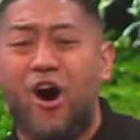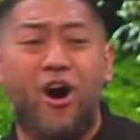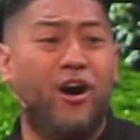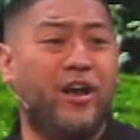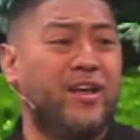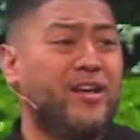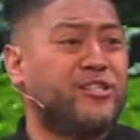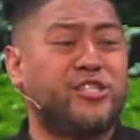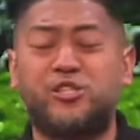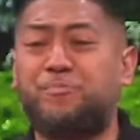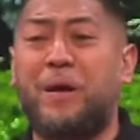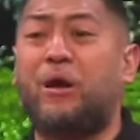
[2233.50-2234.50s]
on
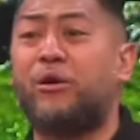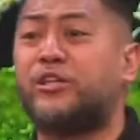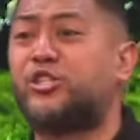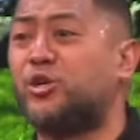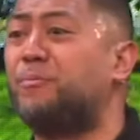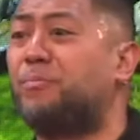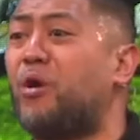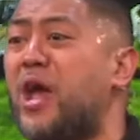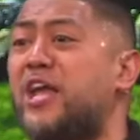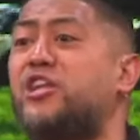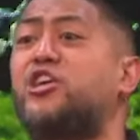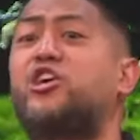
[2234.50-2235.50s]
spiritual
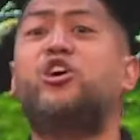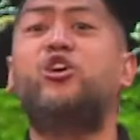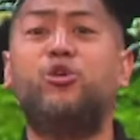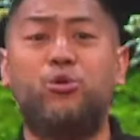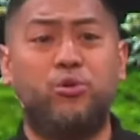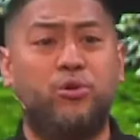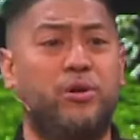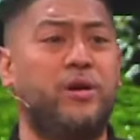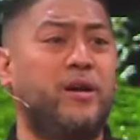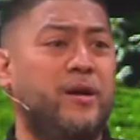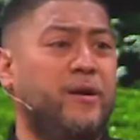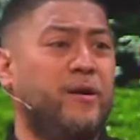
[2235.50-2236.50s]
bread, you,
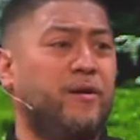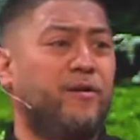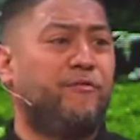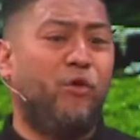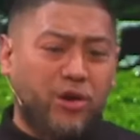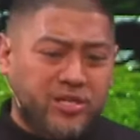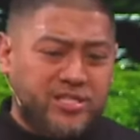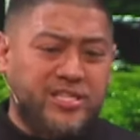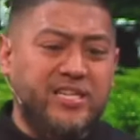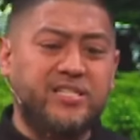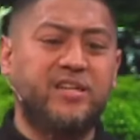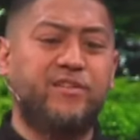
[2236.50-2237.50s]
for a
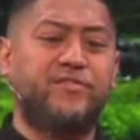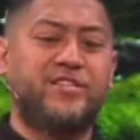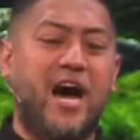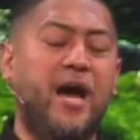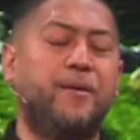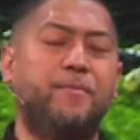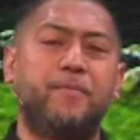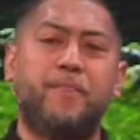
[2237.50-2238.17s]
season of time.